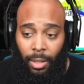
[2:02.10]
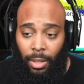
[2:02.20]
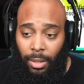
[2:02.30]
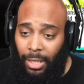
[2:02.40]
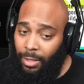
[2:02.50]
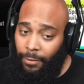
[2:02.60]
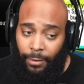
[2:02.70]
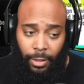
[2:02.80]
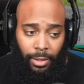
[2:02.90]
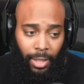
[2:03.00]
That's the
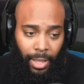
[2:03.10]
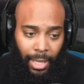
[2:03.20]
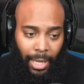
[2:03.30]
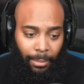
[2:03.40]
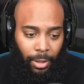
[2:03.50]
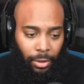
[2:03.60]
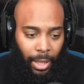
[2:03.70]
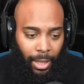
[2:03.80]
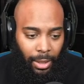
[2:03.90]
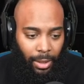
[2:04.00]
first thing. I got to make sure I
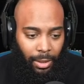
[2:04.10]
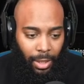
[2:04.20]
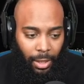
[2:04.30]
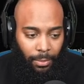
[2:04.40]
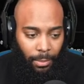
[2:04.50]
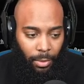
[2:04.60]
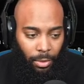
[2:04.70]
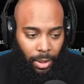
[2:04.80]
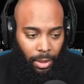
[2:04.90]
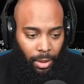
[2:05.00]
get these things
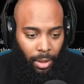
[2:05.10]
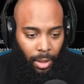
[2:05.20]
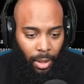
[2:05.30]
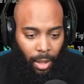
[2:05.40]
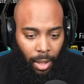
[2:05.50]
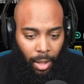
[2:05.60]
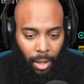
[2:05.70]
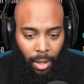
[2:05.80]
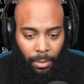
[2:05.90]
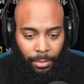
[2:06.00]
promoted.
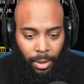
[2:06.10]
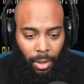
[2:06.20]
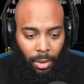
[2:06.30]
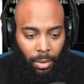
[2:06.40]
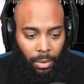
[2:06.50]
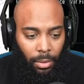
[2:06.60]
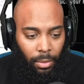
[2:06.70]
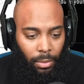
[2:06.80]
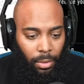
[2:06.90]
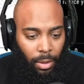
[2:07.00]
Um,
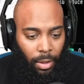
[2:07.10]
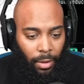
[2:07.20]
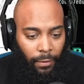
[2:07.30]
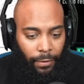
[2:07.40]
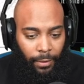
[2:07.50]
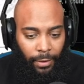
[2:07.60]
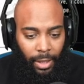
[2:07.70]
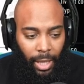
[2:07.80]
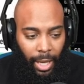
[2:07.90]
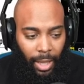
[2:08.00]
so
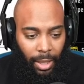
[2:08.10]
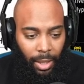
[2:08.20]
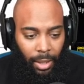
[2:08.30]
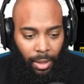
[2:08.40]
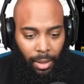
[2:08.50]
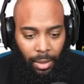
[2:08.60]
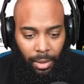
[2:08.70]
50, 80.